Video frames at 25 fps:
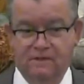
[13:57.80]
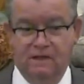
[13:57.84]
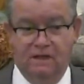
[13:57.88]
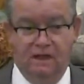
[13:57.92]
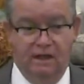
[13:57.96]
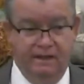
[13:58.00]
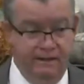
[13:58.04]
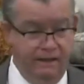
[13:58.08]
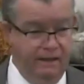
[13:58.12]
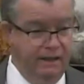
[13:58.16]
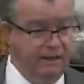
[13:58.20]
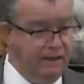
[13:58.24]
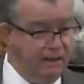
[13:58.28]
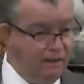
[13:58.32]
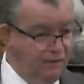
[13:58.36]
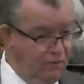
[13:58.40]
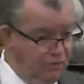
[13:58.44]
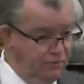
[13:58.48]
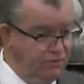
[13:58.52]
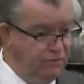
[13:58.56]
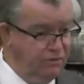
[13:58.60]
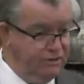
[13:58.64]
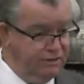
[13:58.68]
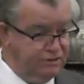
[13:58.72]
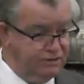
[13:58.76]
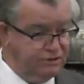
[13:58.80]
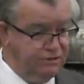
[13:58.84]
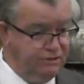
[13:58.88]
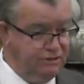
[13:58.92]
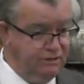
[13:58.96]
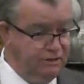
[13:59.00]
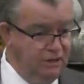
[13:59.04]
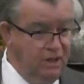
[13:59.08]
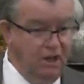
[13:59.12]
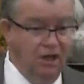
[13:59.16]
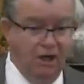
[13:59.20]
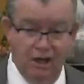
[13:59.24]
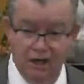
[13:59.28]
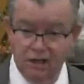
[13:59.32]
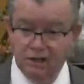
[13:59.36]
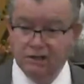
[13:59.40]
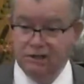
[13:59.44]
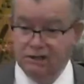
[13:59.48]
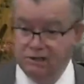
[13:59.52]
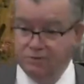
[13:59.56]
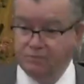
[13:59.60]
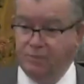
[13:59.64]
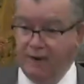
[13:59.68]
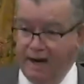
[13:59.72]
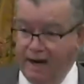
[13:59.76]
and, and are you listening? A
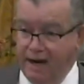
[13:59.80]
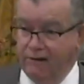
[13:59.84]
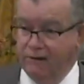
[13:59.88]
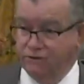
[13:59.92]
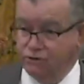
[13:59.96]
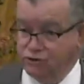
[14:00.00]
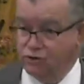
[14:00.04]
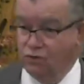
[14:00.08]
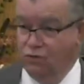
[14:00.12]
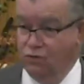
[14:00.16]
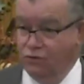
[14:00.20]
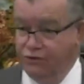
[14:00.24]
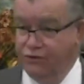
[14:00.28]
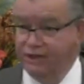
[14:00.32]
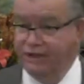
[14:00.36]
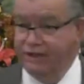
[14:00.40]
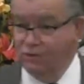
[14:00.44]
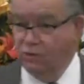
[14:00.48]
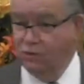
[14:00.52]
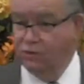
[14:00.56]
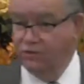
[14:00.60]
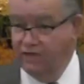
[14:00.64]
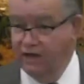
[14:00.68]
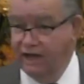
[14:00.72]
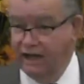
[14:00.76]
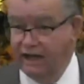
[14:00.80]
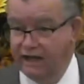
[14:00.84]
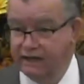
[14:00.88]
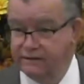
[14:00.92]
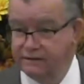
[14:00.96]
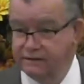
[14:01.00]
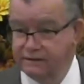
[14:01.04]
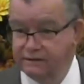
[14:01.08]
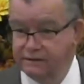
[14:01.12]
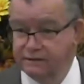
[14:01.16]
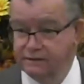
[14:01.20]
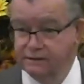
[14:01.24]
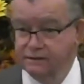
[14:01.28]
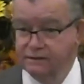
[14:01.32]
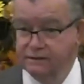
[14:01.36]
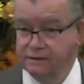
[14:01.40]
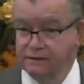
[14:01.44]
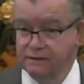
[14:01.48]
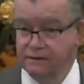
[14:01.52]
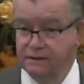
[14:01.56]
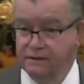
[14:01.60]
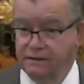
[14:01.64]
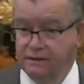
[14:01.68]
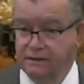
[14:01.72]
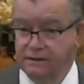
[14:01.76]
good parent's going to deal with that.
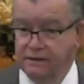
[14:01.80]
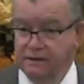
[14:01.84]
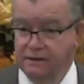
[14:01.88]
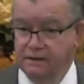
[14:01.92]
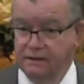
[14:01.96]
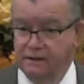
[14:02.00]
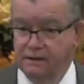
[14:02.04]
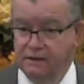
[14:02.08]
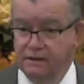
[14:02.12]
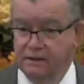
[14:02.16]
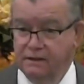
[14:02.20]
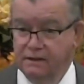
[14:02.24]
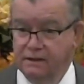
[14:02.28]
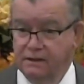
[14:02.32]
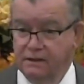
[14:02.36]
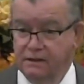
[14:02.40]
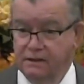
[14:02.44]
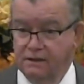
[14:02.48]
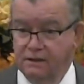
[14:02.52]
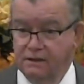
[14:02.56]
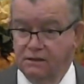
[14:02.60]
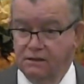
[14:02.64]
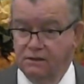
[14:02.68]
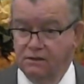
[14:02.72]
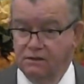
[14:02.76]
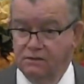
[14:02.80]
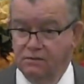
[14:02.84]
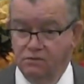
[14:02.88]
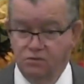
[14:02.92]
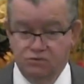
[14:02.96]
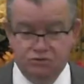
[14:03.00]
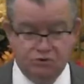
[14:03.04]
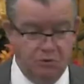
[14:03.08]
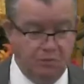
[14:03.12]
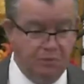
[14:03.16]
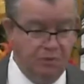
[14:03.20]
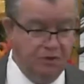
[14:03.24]
Yeah. Amen. Well, so